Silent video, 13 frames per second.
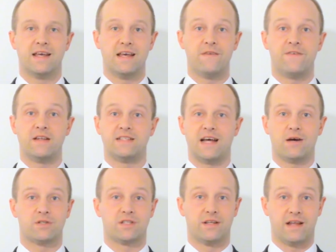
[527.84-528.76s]
If in
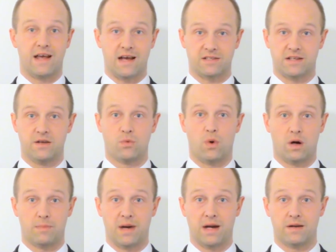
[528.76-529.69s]
doubt and they ask you
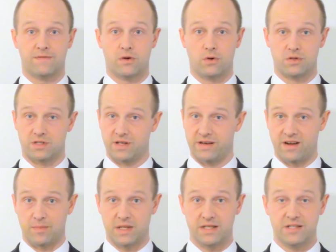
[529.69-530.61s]
what might have caused an
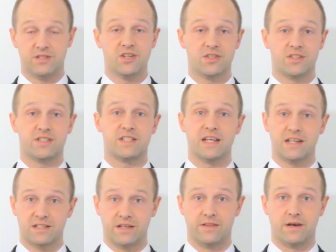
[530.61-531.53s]
anomaly, just
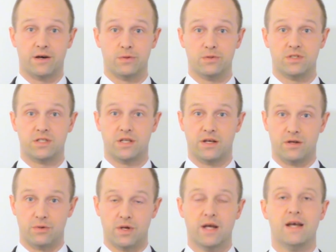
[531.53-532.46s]
stick to those
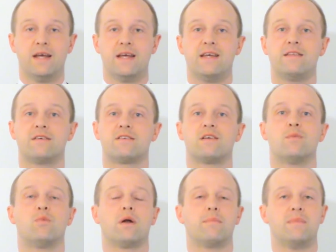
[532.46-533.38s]
2. Either
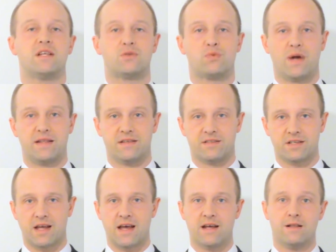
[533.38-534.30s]
someone misread the
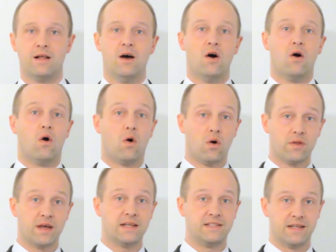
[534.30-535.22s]
scale
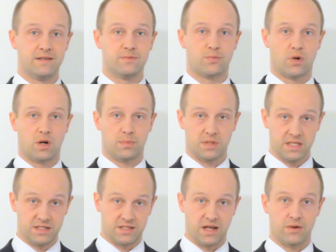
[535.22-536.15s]
or they didn't
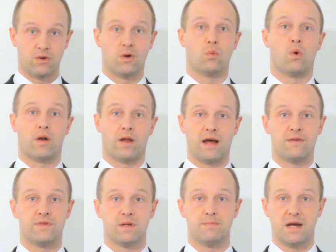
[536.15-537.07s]
properly zero
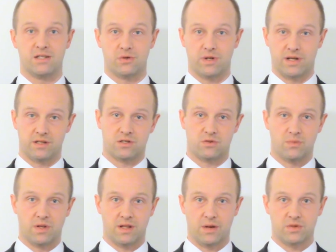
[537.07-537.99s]
whatever the measuring
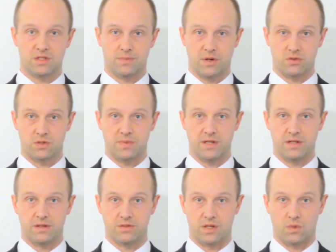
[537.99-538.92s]
instrument they were supposed to be
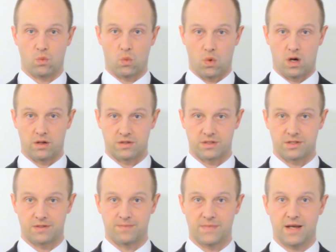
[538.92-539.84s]
using
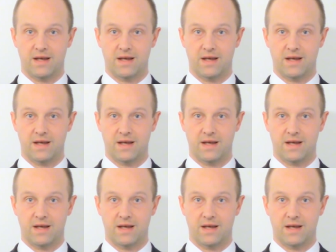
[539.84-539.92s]
was.